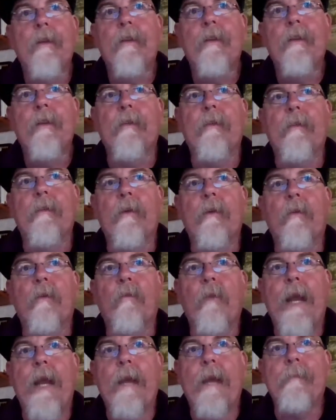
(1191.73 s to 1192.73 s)

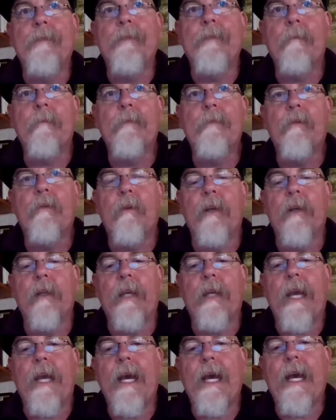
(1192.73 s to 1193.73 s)
real ramped up
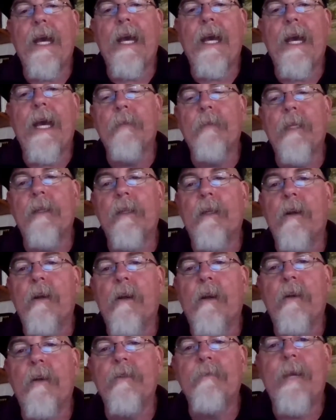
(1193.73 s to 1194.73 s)
oil and gas development in the
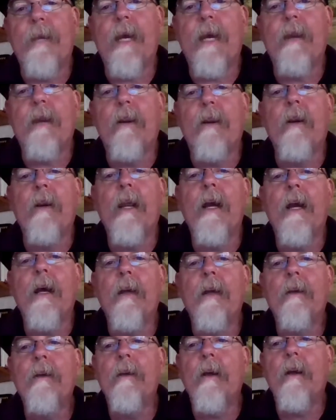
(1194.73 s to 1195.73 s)
Carlsbad area.
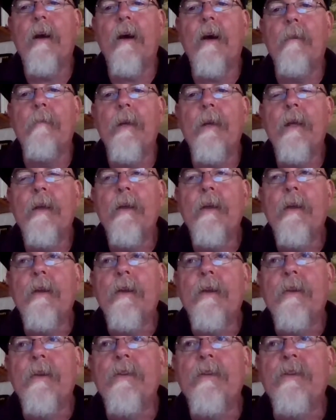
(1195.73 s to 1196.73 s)

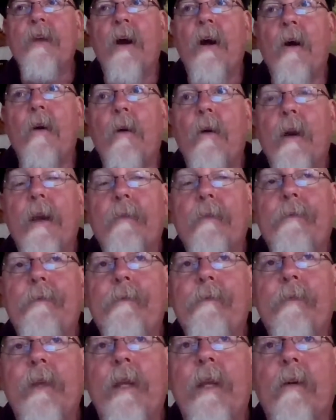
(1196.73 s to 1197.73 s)
So
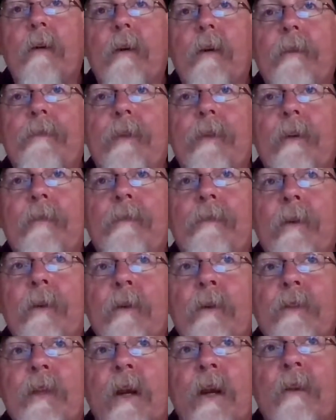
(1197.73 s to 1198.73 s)
if
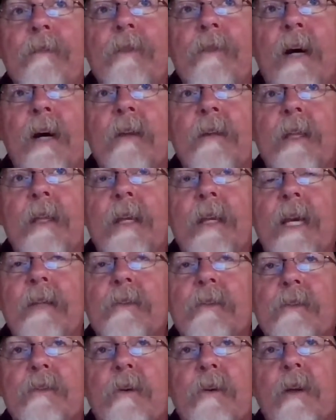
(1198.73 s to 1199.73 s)
folks are following the
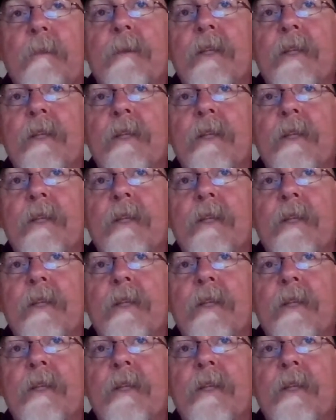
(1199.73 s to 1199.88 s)
National Historic